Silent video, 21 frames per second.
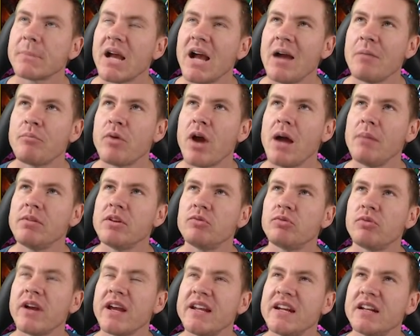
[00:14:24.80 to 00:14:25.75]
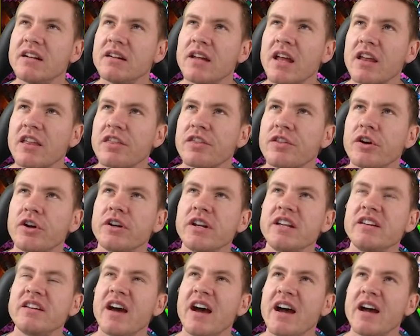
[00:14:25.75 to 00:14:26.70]
I probably ran it like 30
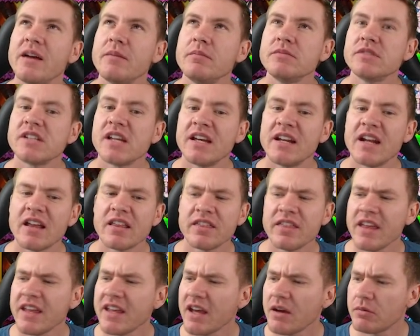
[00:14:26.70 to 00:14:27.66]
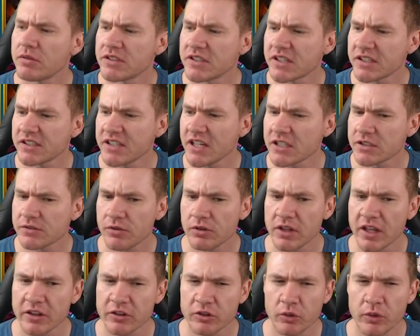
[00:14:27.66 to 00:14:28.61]
times and I think I was successful
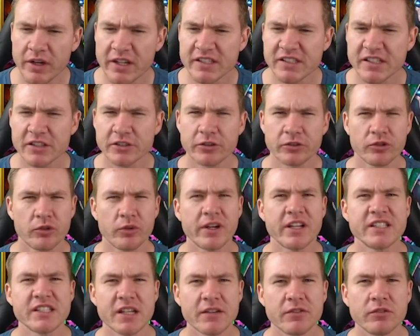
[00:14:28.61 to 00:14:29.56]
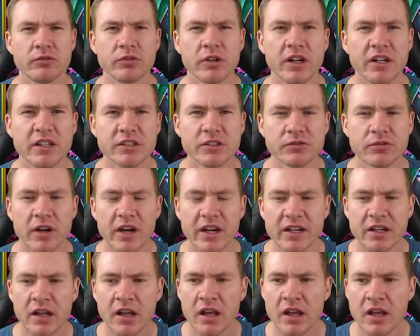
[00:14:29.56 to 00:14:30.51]
like 26 or 27 runs, right?
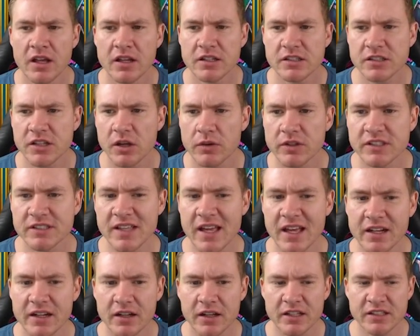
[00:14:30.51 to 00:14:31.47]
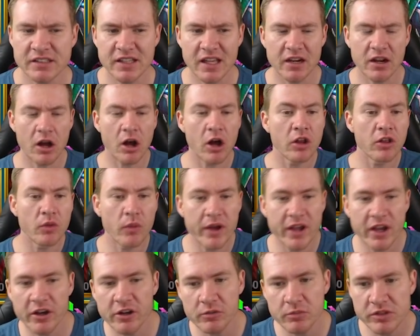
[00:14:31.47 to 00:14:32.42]
So it's not it's not all the way
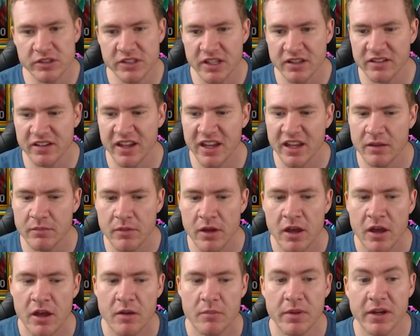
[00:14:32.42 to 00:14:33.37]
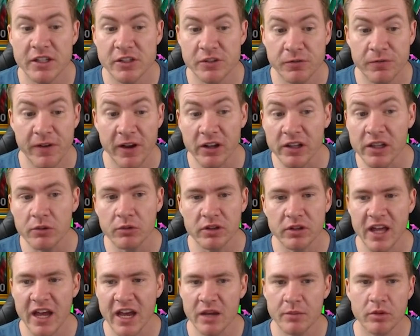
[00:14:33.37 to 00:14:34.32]
100% team, but it's fairly
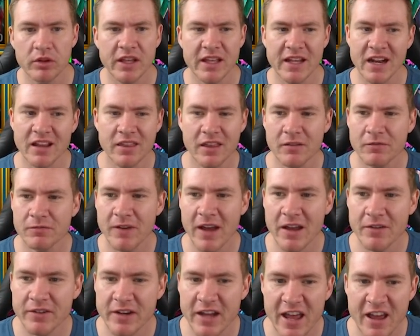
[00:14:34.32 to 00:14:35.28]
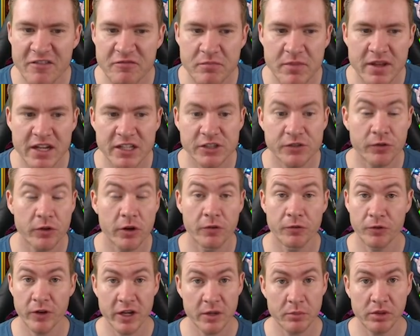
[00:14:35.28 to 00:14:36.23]
reliable. And I think five and a half minutes for a
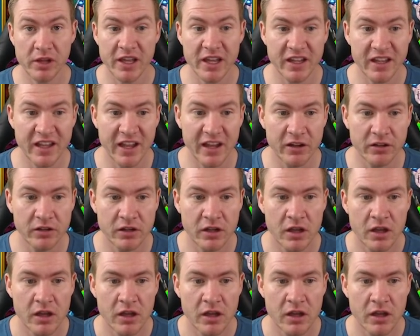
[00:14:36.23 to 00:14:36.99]
free to play account,